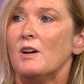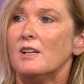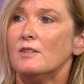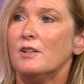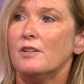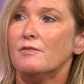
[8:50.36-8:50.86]

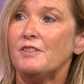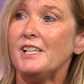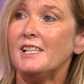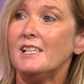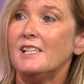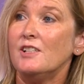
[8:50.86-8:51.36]
Well,
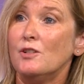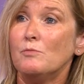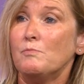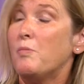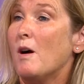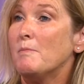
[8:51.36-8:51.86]
really,
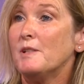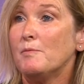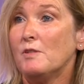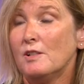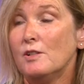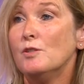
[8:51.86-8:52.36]
you probably
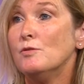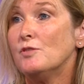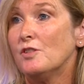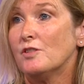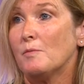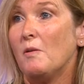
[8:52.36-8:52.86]
will
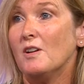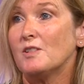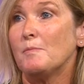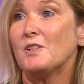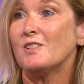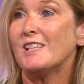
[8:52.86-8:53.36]
lose your
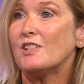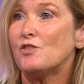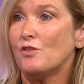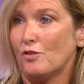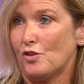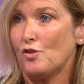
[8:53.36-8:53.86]
deposit because that's
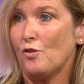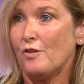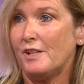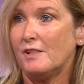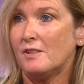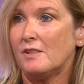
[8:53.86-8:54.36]
your
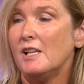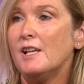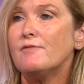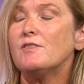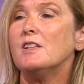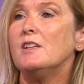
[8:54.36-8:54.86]
choice.
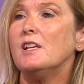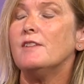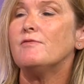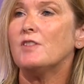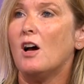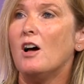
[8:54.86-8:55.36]
If
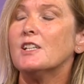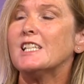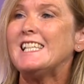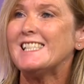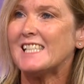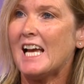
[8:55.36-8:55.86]
the
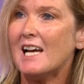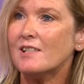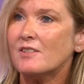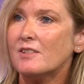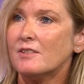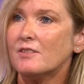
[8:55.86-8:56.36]
holiday is
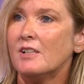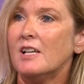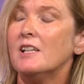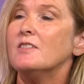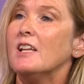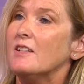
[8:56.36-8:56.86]
cancelled,
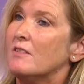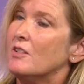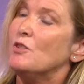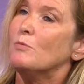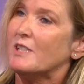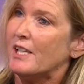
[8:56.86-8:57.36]
then
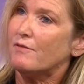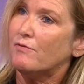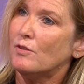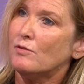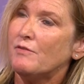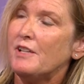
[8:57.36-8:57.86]
you will get a
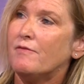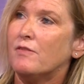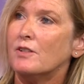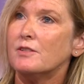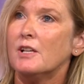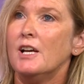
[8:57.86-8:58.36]
full
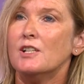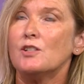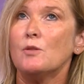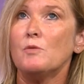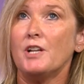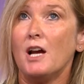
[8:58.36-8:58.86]
refund.
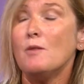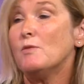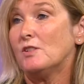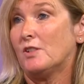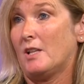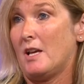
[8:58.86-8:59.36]
So what I
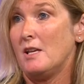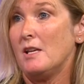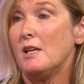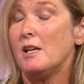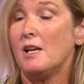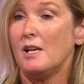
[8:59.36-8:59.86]
would
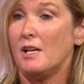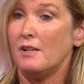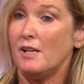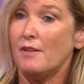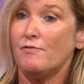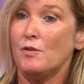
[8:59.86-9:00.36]
say,
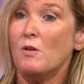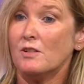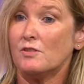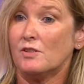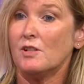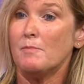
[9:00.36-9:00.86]
if you
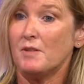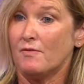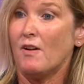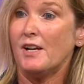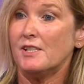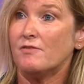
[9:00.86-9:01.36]
want some
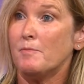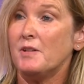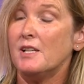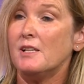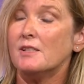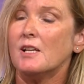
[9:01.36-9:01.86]
advice from
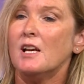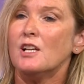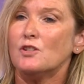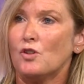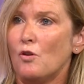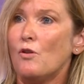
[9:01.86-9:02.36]
me, is
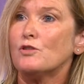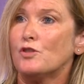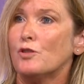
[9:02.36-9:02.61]
talk